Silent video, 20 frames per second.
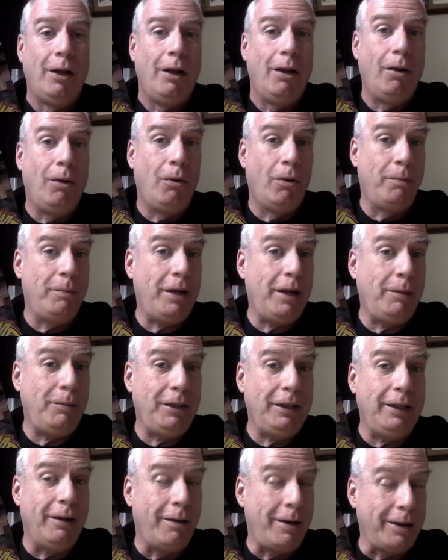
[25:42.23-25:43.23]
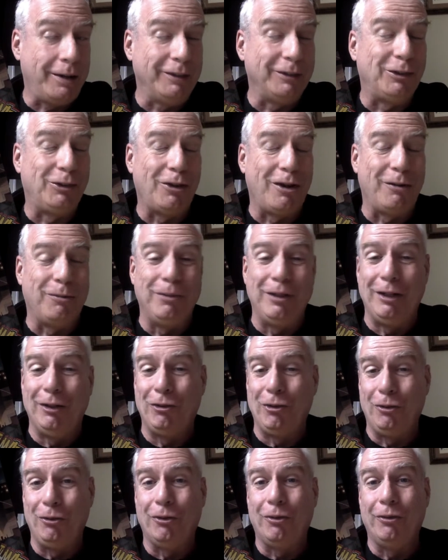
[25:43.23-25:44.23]
or maybe the artist, John Romita
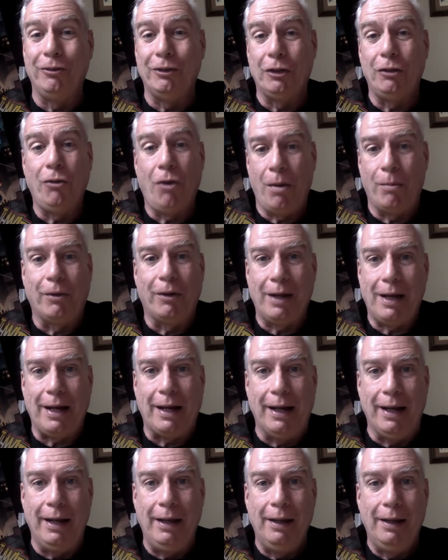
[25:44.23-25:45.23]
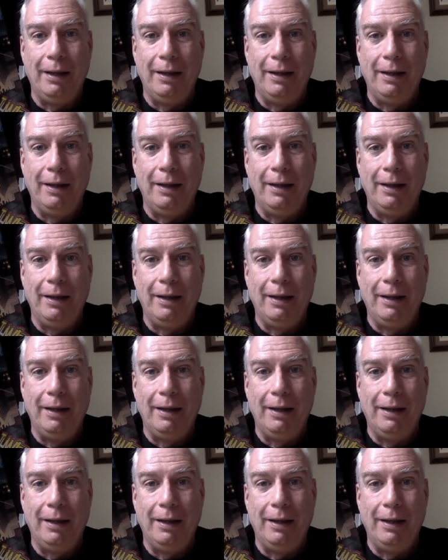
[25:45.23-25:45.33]
Jr., who's a normal guy,